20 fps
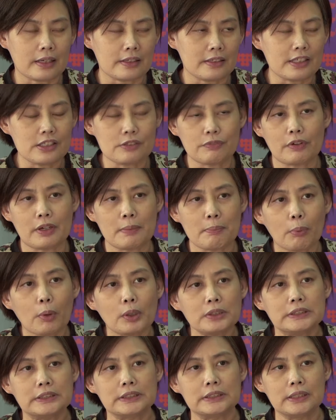I think it's very
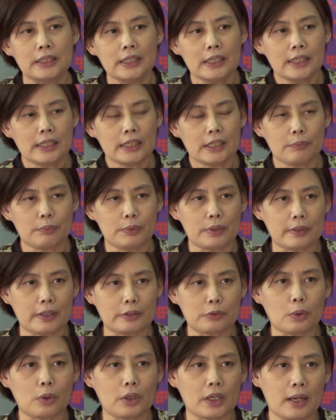important if we are
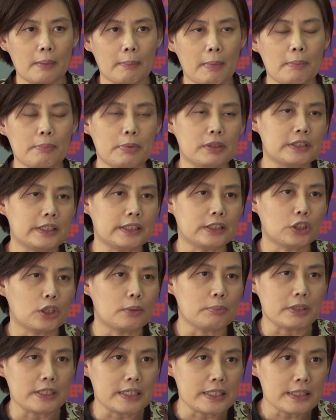talking about building a
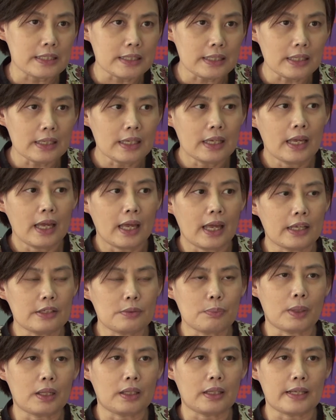community as
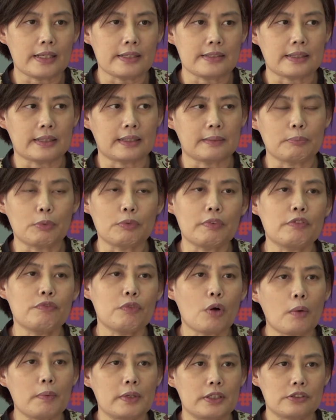well as uh, moving
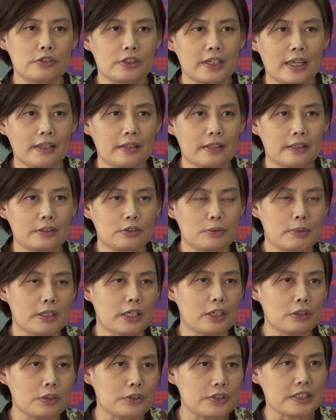forward together to be
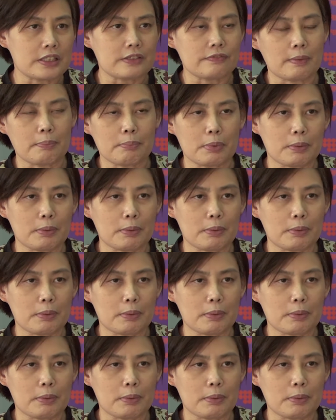inclusive and